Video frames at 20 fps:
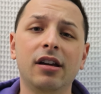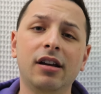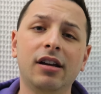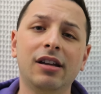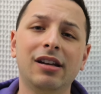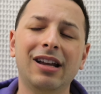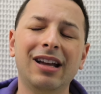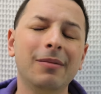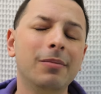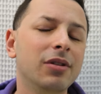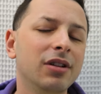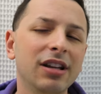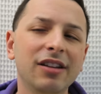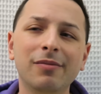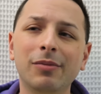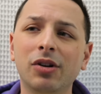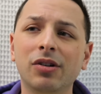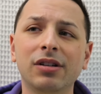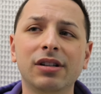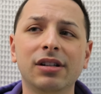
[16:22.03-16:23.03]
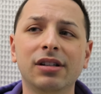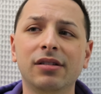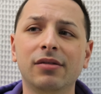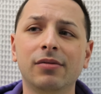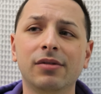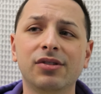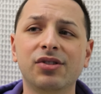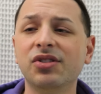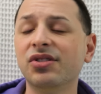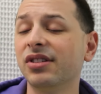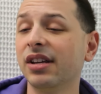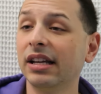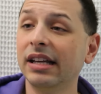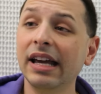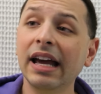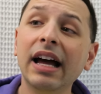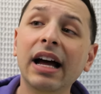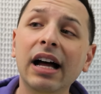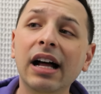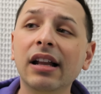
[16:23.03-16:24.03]
And I believe Marty was just
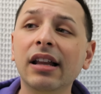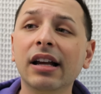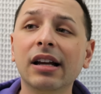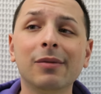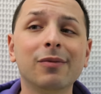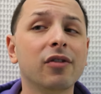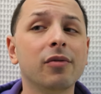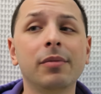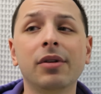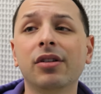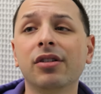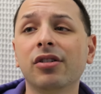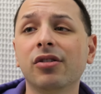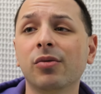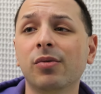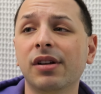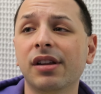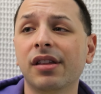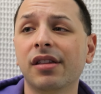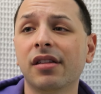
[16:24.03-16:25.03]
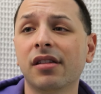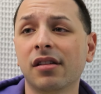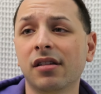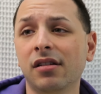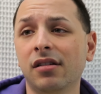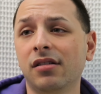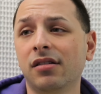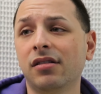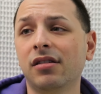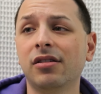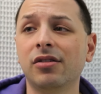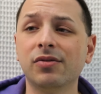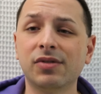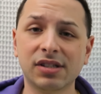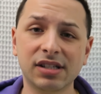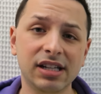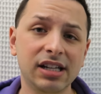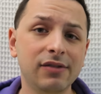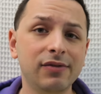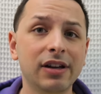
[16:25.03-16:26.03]
like, "Yeah, like I'm familiar with, you know,
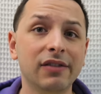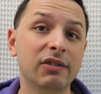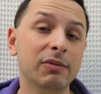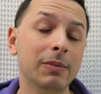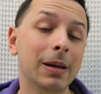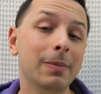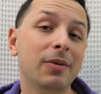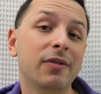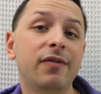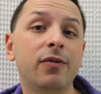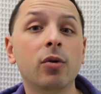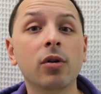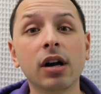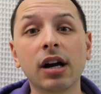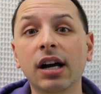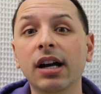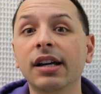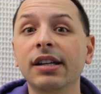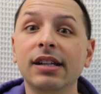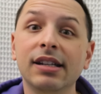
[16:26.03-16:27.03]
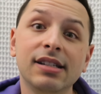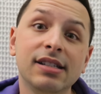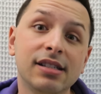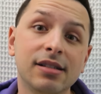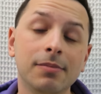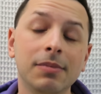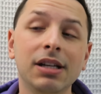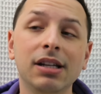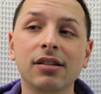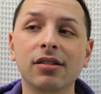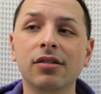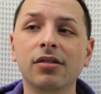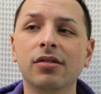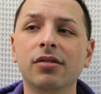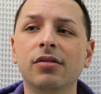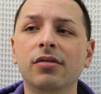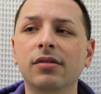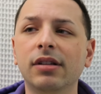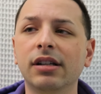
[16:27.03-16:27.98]
Steve. We haven't met before. Hi, nice to meet you."